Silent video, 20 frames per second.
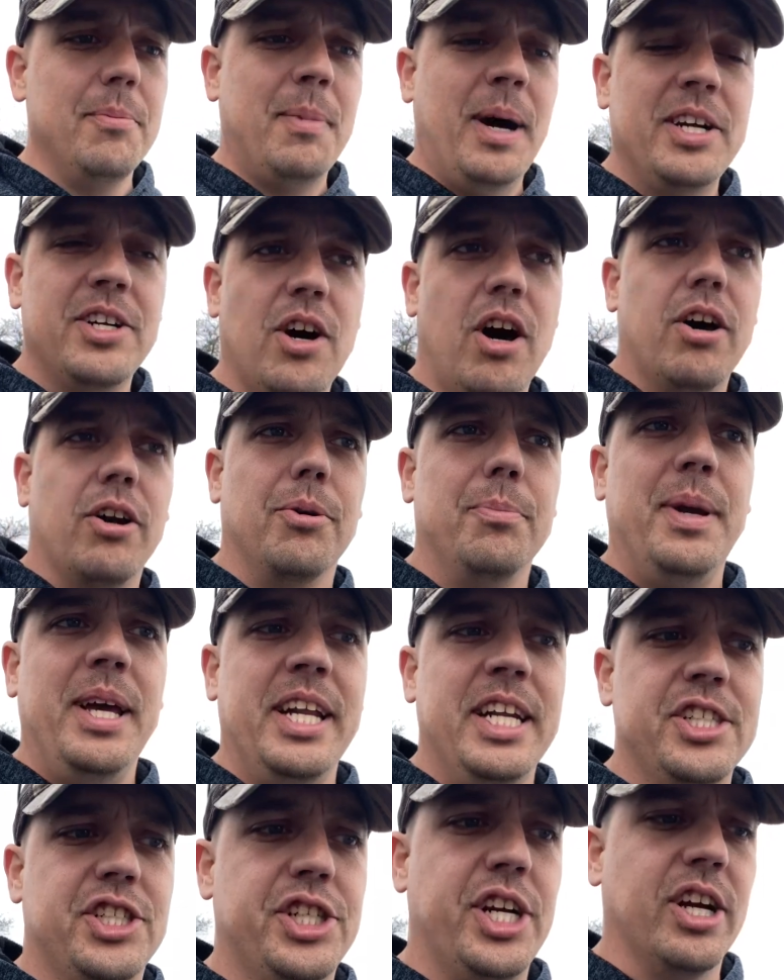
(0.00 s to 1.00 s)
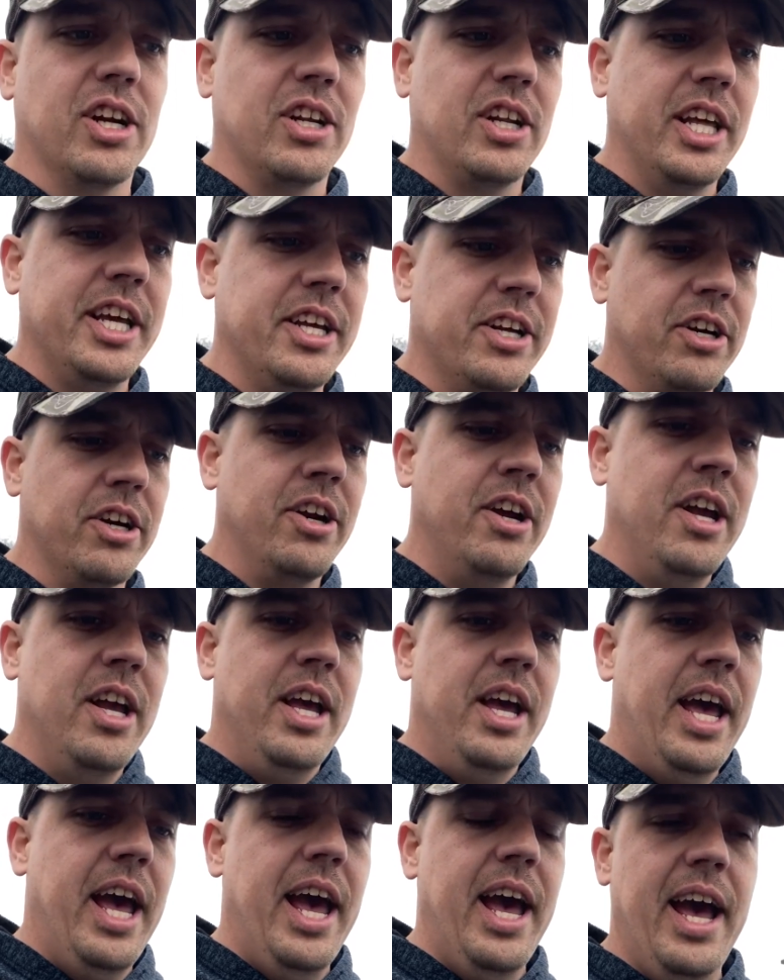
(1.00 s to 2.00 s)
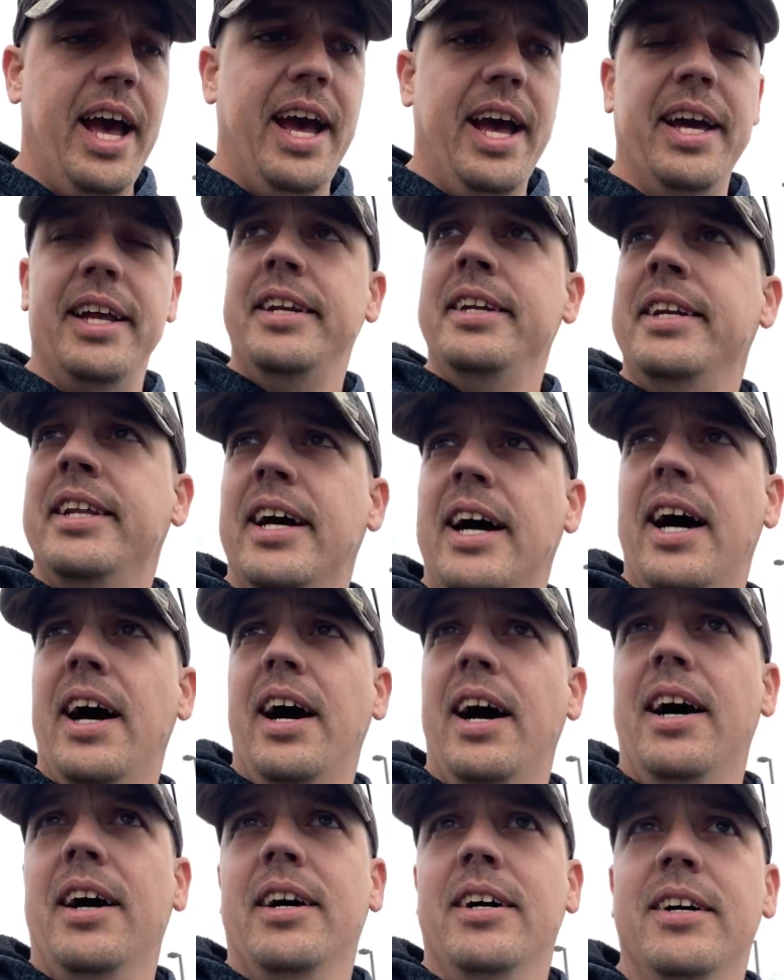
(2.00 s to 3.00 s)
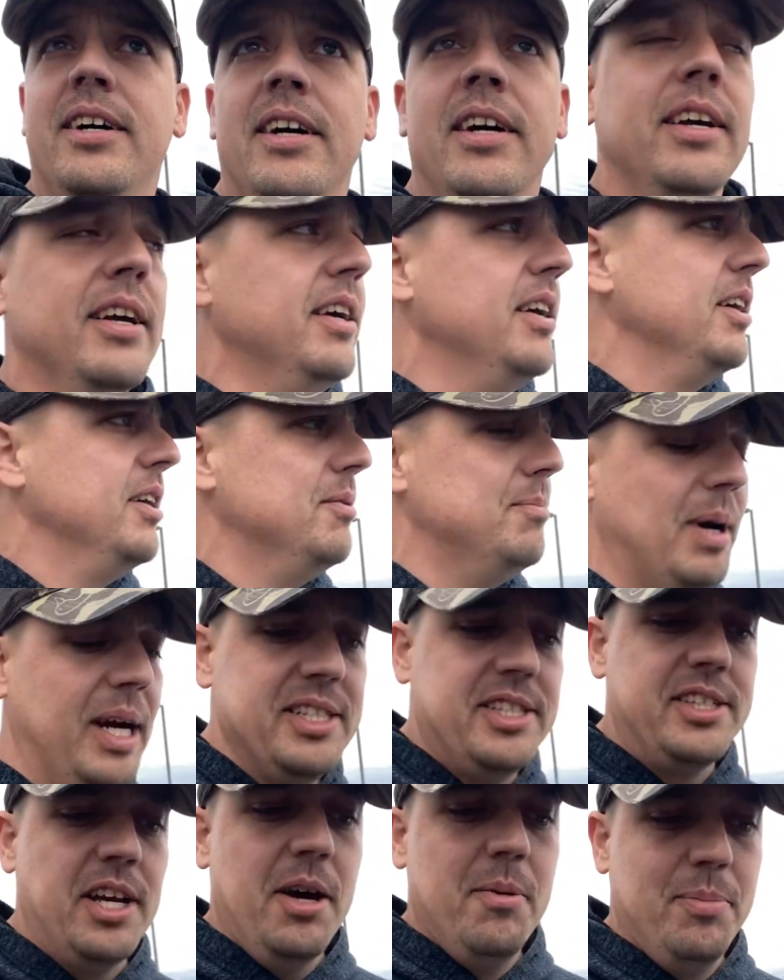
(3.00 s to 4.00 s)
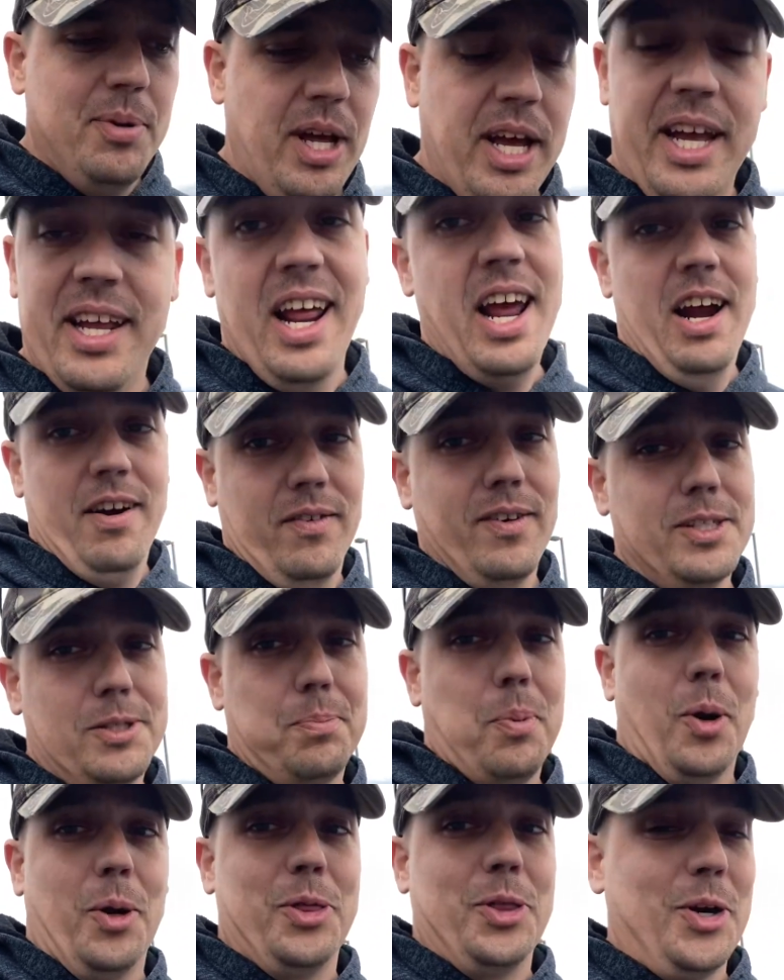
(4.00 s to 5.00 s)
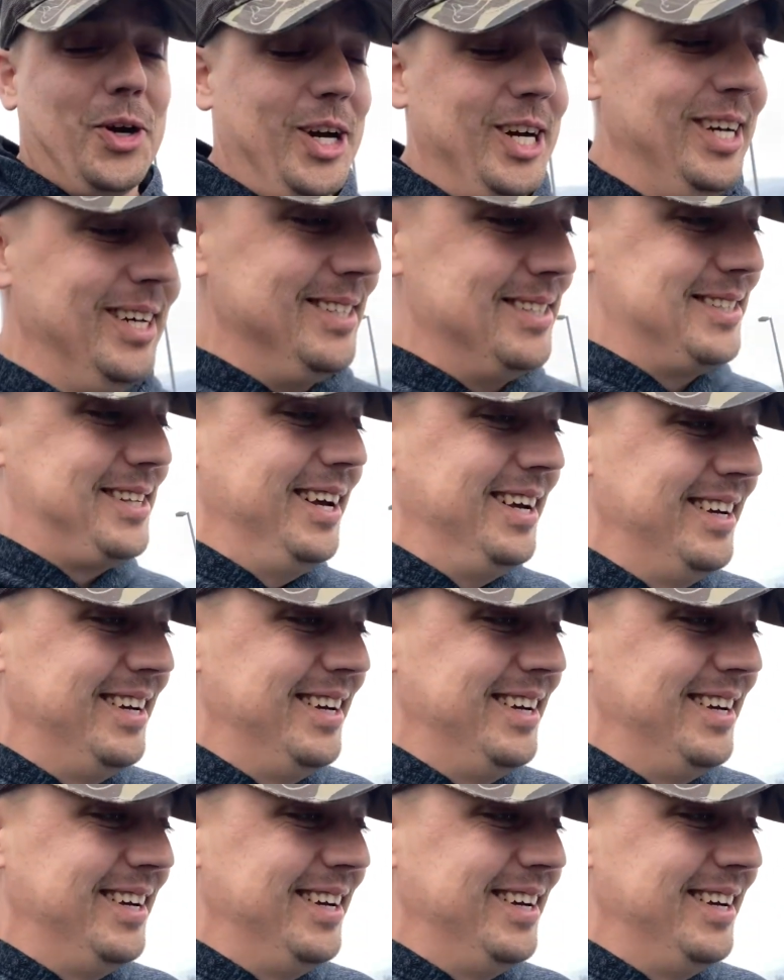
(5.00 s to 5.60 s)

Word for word: My daughter being a cheerleader and uh, my son playing every sport there is.